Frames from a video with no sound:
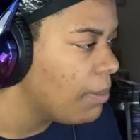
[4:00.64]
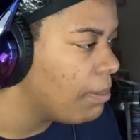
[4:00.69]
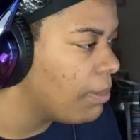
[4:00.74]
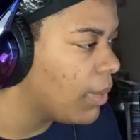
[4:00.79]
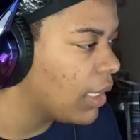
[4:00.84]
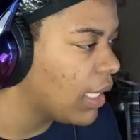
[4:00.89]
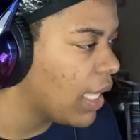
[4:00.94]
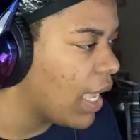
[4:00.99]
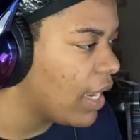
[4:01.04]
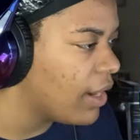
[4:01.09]

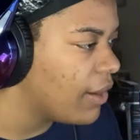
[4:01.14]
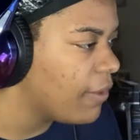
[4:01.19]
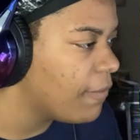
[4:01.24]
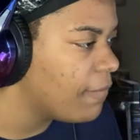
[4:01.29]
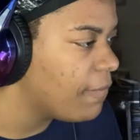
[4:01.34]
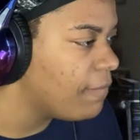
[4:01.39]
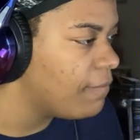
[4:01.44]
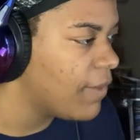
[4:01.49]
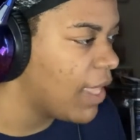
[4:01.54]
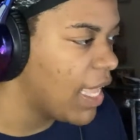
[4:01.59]
Milana
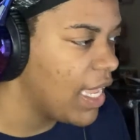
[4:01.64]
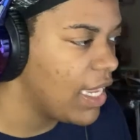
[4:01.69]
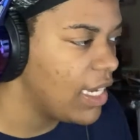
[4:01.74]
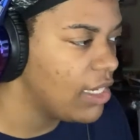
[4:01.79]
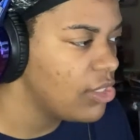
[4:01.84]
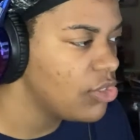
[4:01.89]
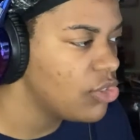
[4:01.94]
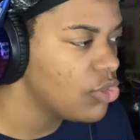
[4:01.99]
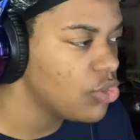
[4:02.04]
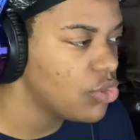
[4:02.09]

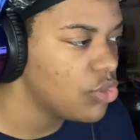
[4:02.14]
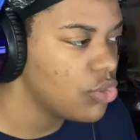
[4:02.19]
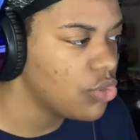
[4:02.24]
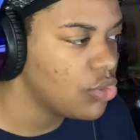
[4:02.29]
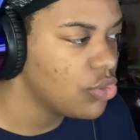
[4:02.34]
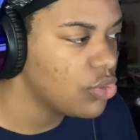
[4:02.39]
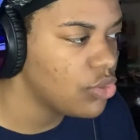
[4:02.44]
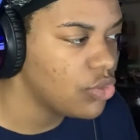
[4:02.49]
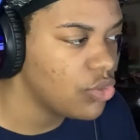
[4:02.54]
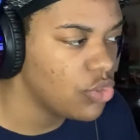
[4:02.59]
Bain
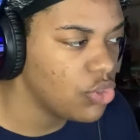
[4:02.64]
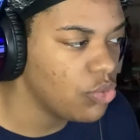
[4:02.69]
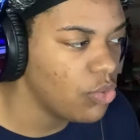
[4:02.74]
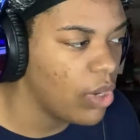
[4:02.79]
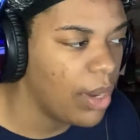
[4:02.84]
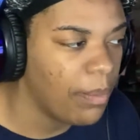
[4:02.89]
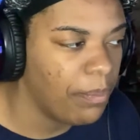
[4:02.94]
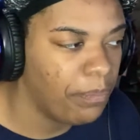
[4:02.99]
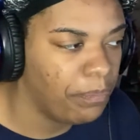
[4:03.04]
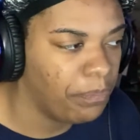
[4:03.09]

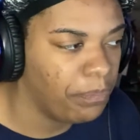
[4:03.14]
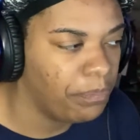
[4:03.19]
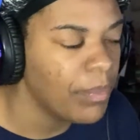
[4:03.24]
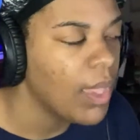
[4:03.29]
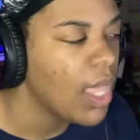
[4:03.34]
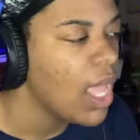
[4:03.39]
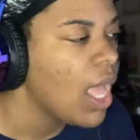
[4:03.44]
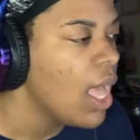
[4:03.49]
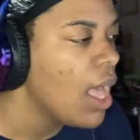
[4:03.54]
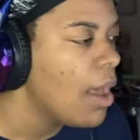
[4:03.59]
disrupt,
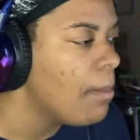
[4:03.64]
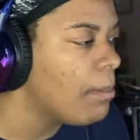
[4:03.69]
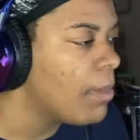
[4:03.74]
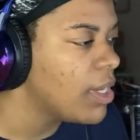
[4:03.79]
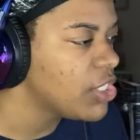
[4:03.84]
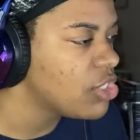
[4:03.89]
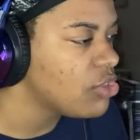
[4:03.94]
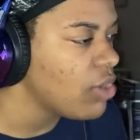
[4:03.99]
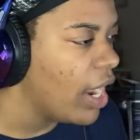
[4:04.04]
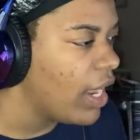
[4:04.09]

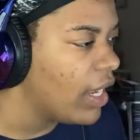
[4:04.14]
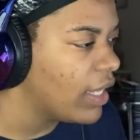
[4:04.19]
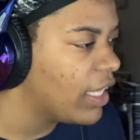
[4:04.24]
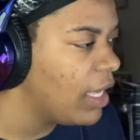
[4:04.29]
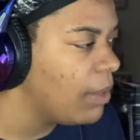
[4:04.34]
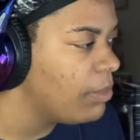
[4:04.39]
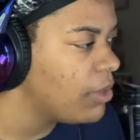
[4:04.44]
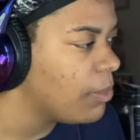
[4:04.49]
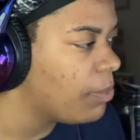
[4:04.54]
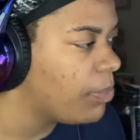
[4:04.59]
must try to
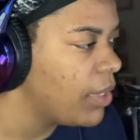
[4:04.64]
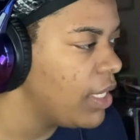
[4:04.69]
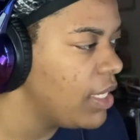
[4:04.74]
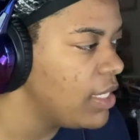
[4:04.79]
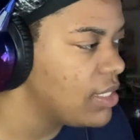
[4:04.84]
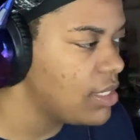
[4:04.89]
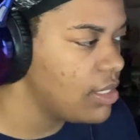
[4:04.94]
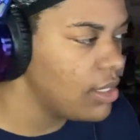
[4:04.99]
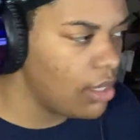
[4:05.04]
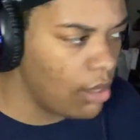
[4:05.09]
keep the
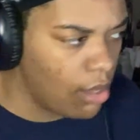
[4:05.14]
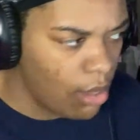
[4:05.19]
peace